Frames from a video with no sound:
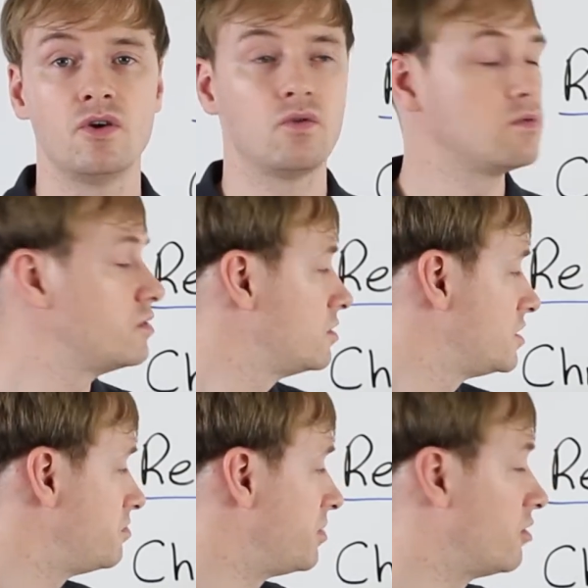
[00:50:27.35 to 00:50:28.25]
or
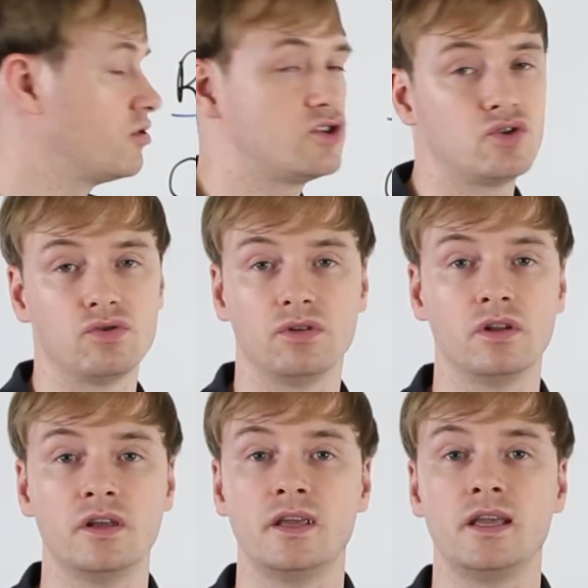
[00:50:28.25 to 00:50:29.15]
spiritual
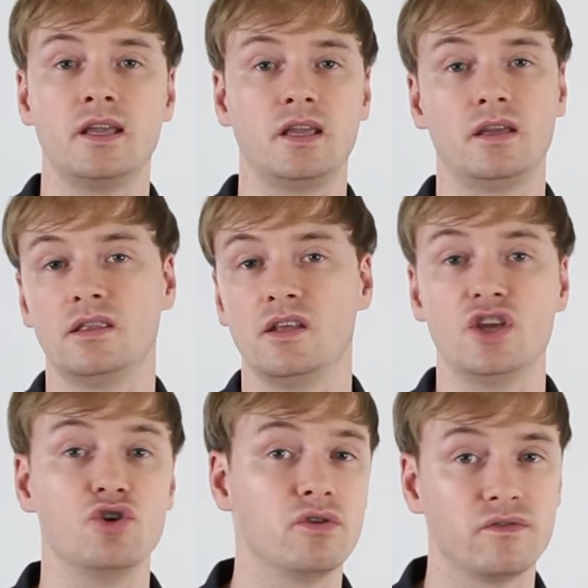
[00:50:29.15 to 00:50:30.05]
in the
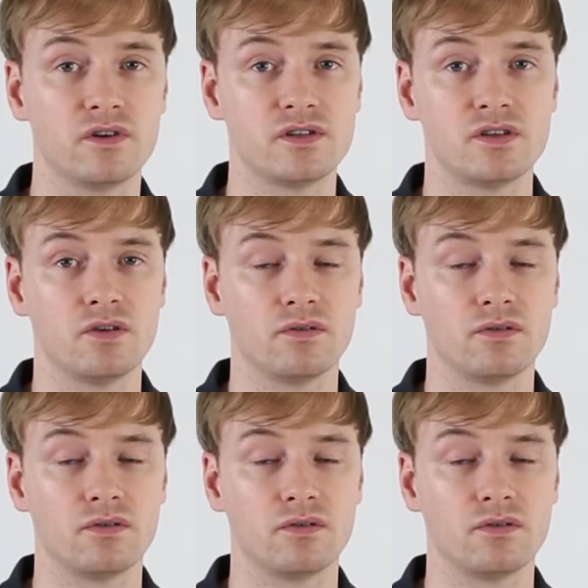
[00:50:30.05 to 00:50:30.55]
universe.